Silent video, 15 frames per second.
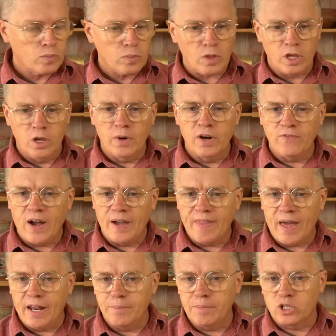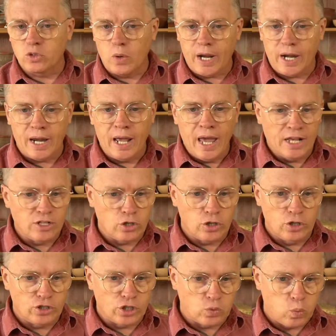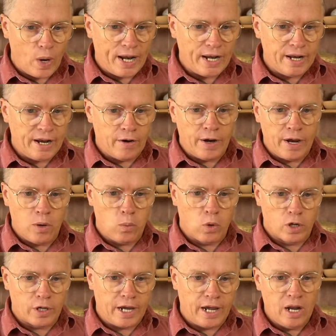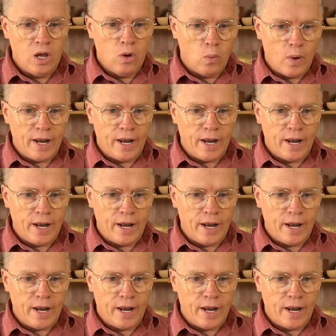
you want to find that in between. And so you'll just wet an area, work it, wet